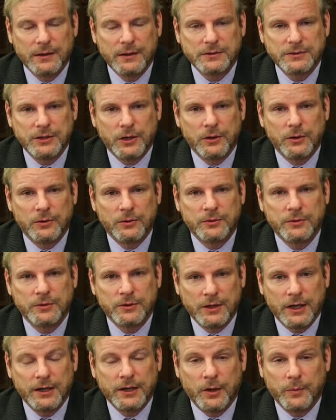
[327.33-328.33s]
So
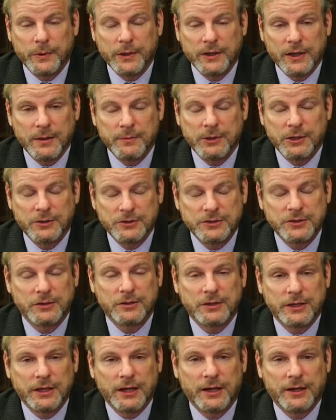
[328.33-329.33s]
you're not helping them, and you're
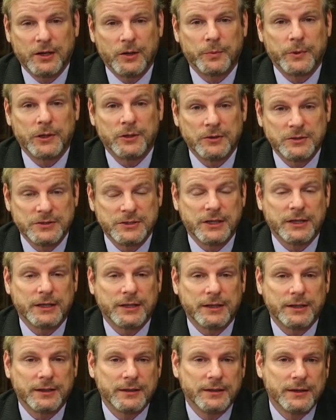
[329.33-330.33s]
certainly not helping your
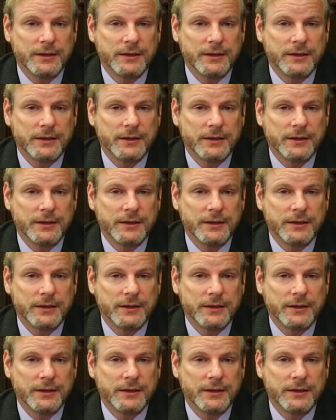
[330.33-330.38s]
city.